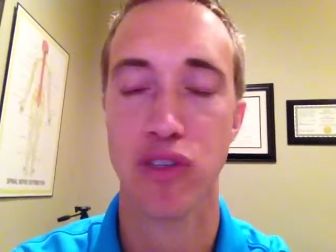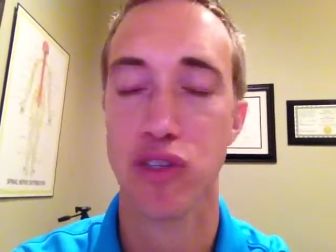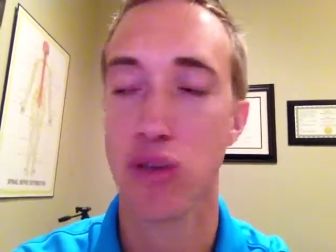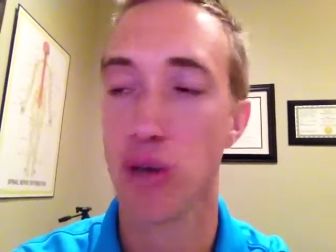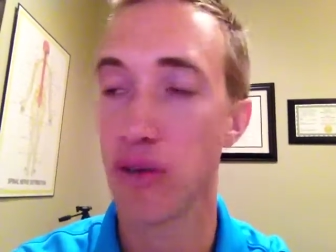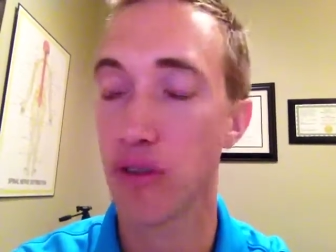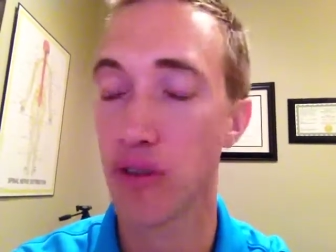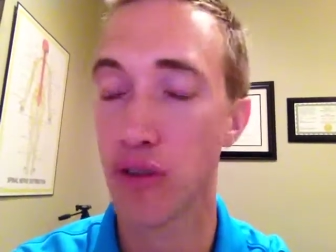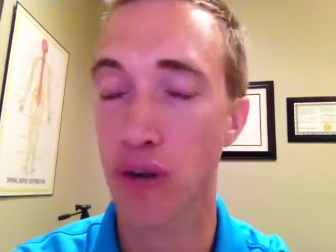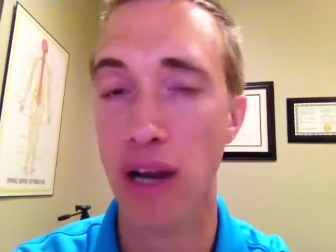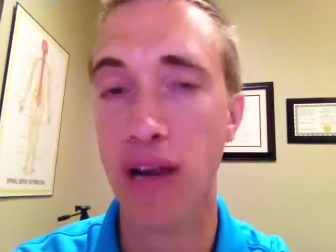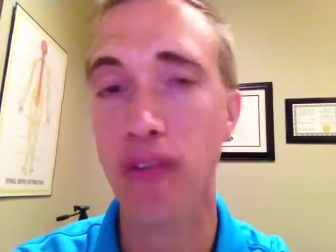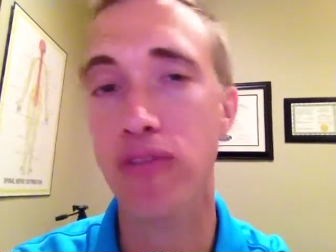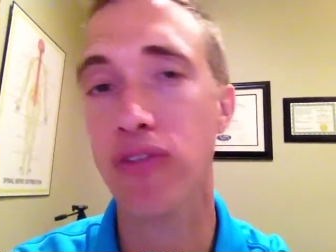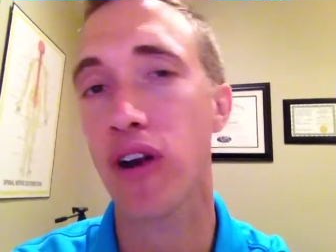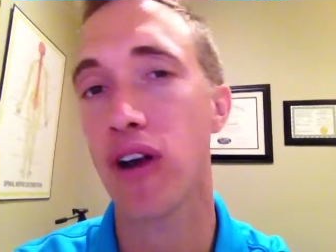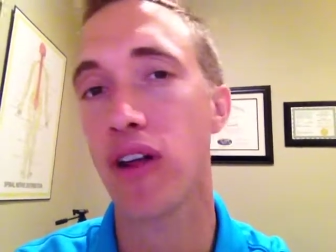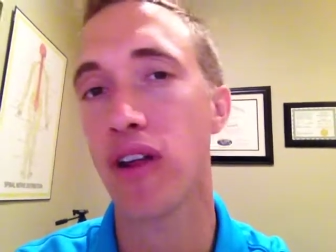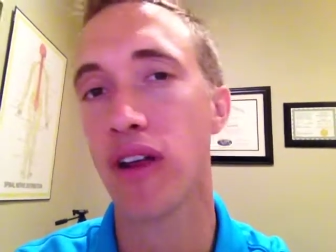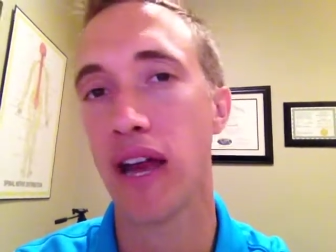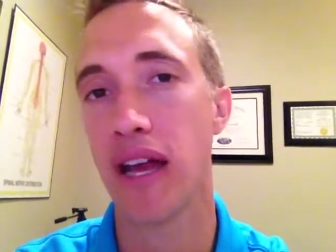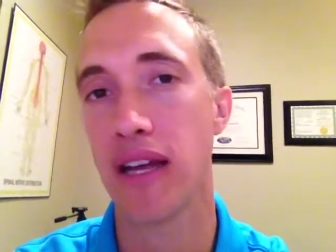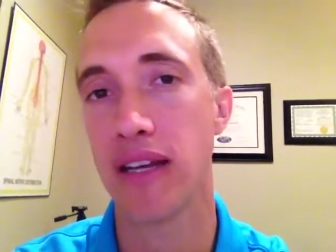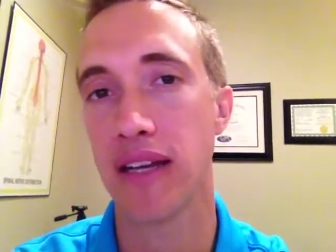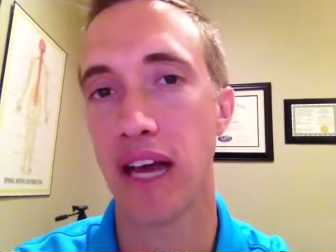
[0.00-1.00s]
So, if
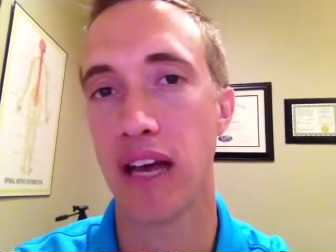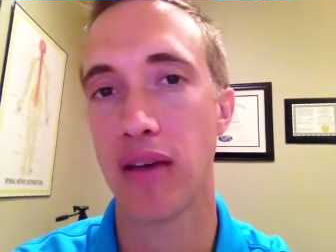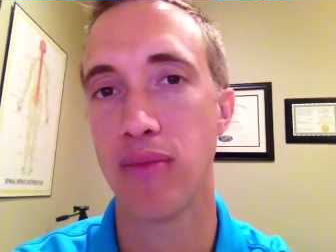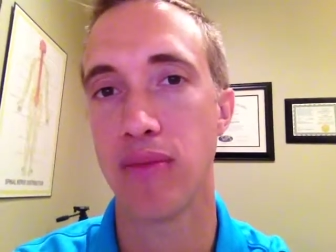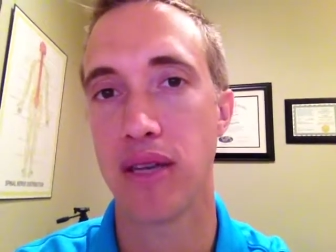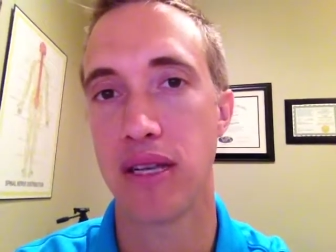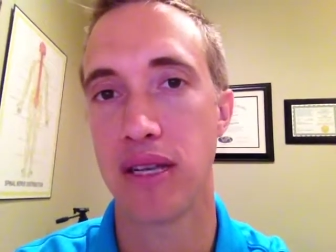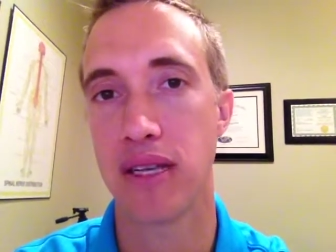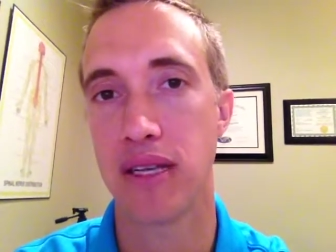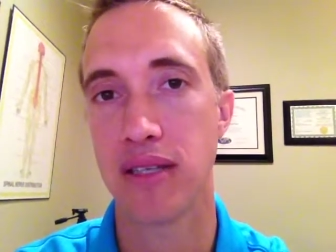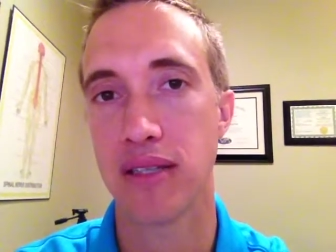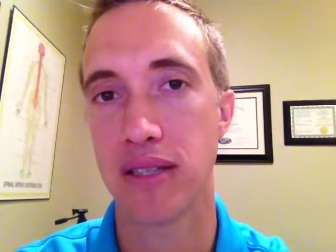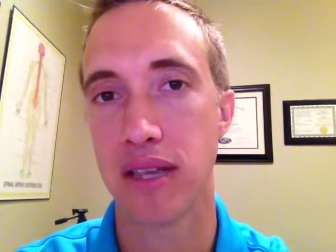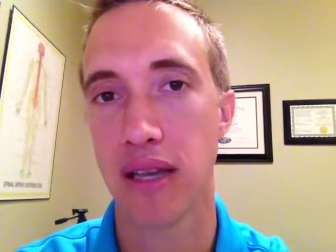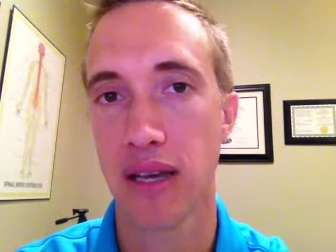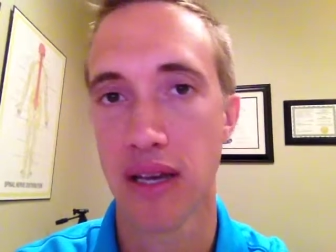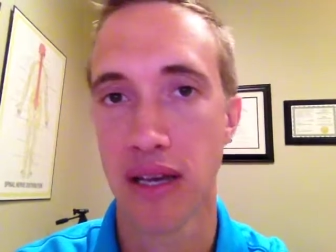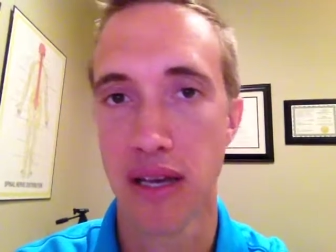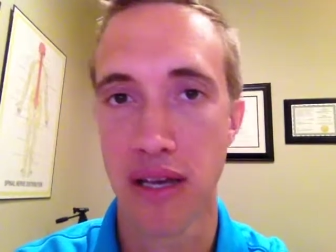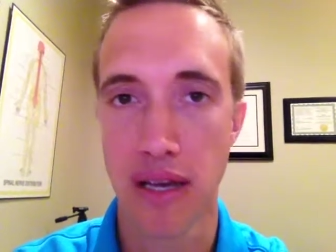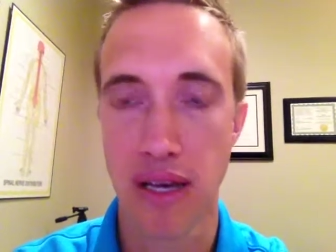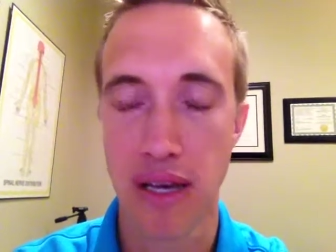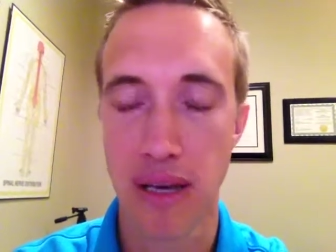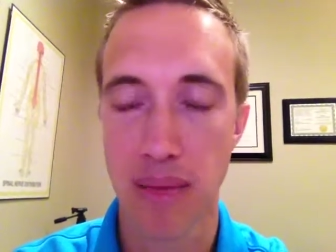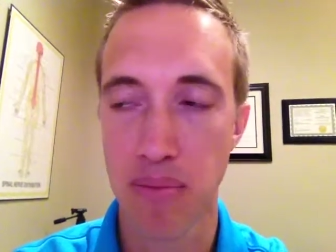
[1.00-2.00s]
grandfather had diabetes,
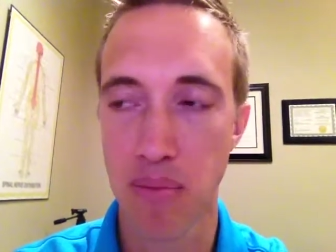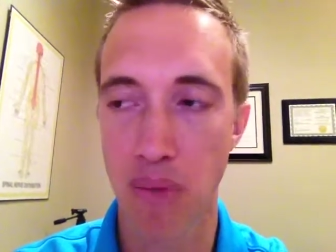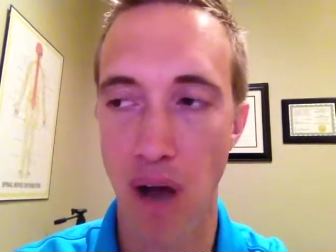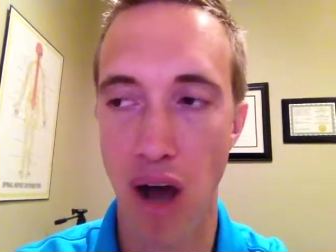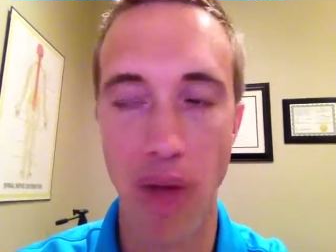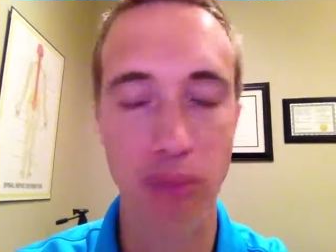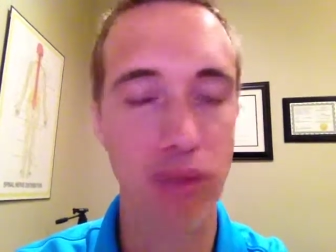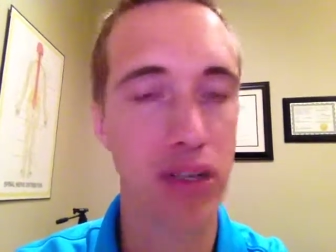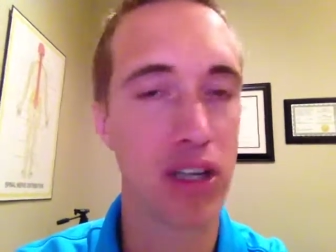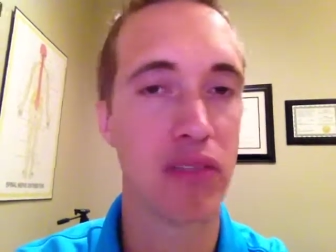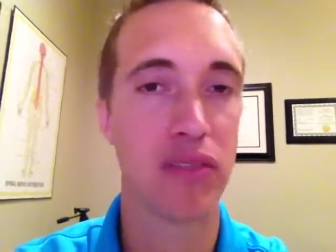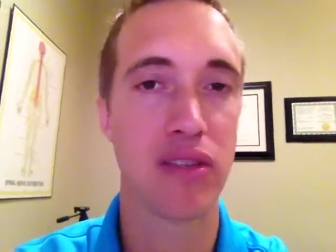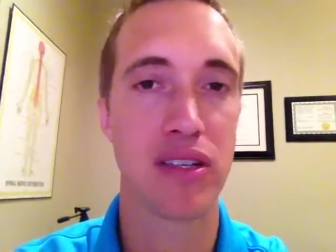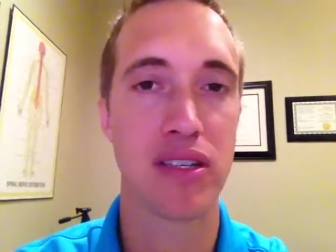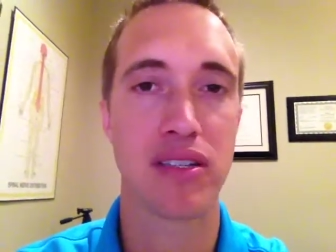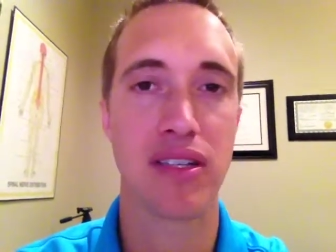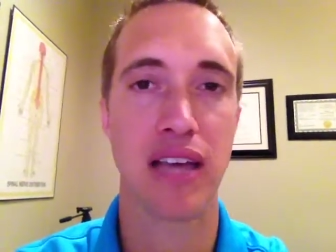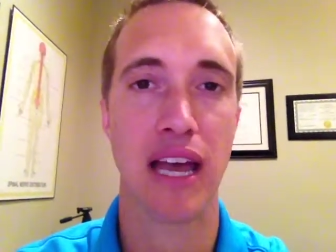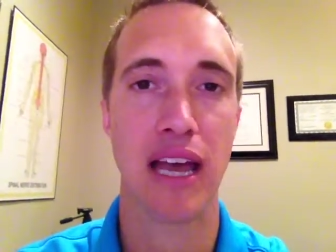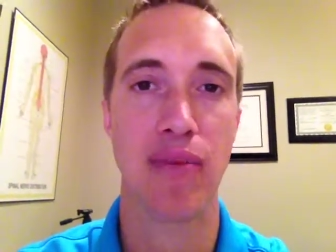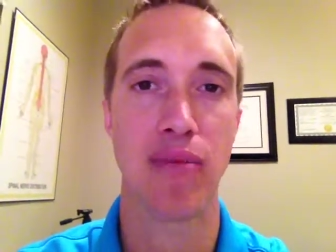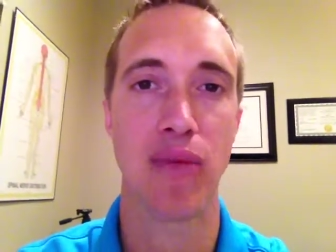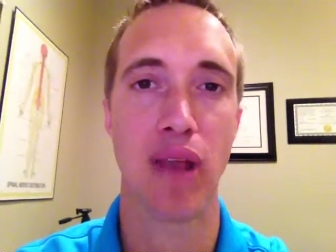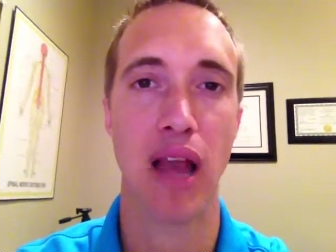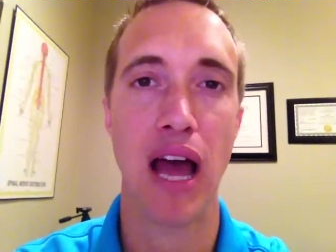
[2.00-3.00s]
mom lived the
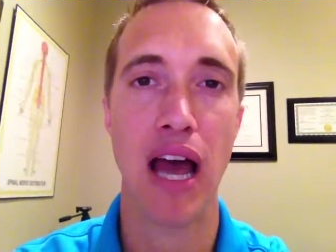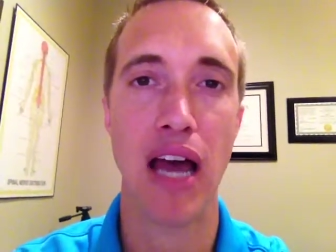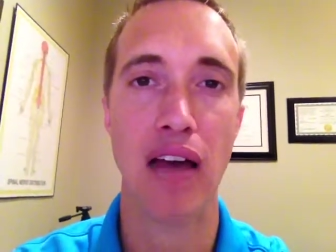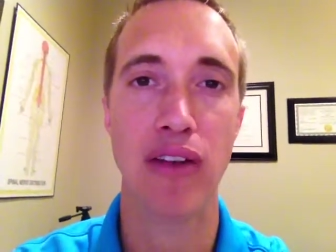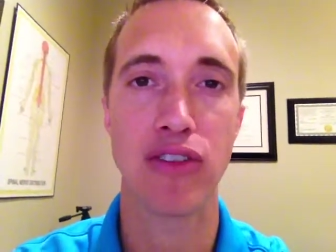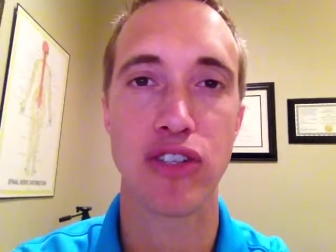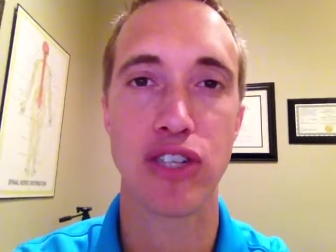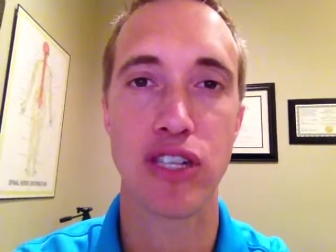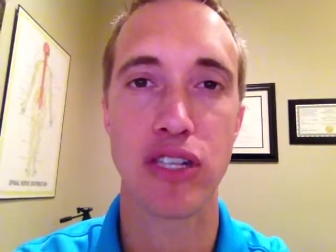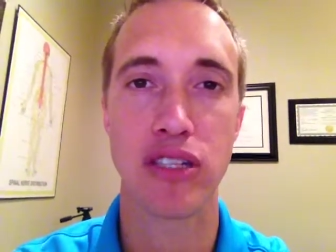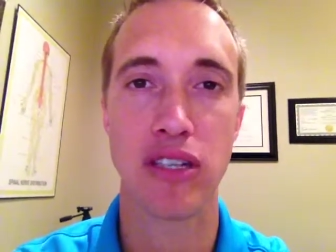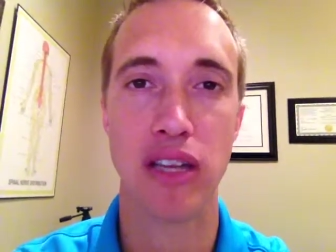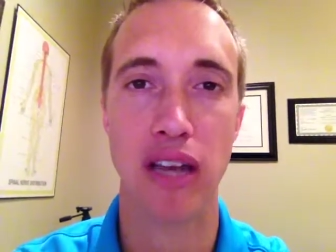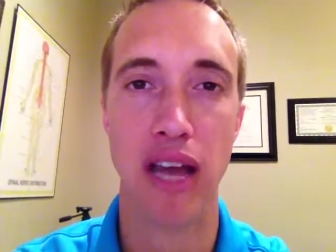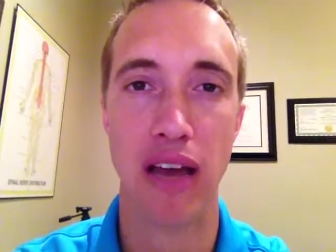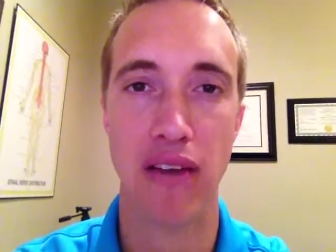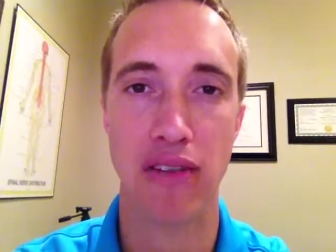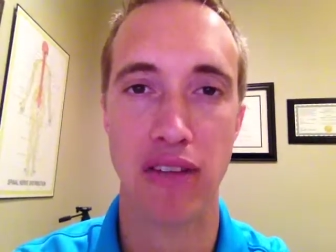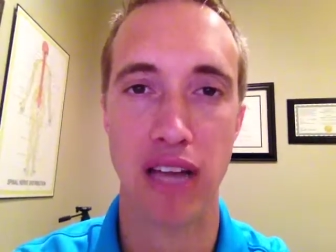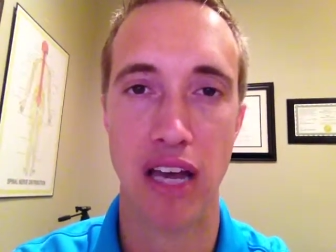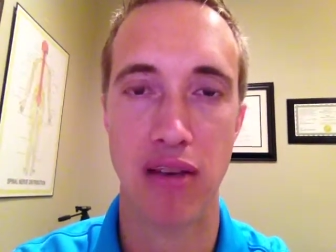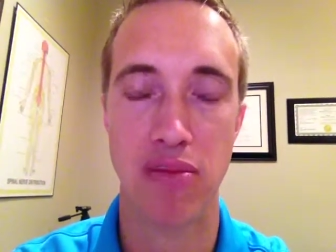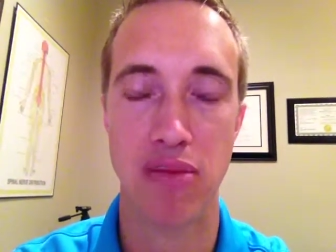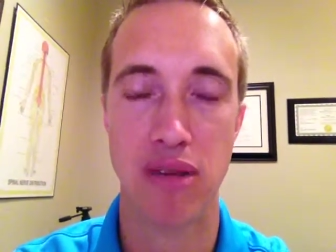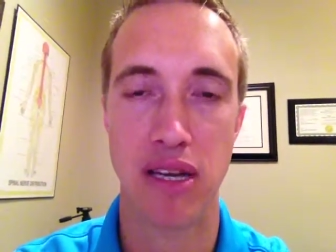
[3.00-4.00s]
same life, she's going to have
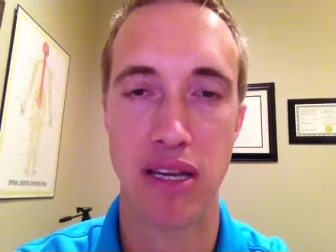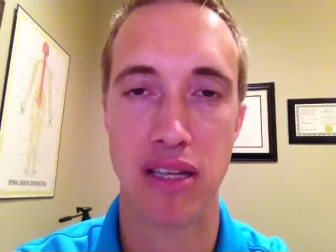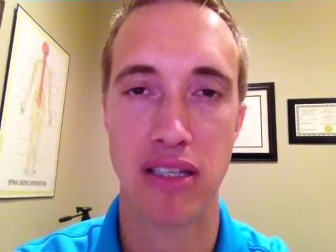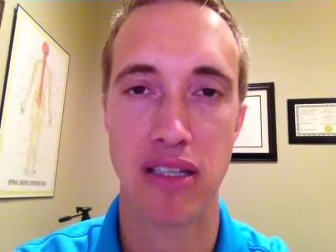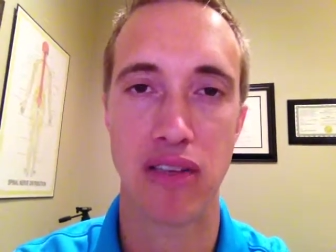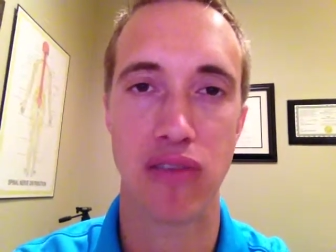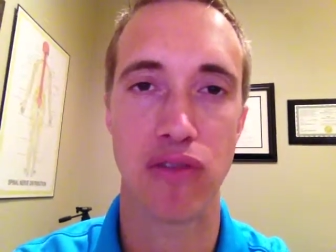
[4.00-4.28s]
diabetes.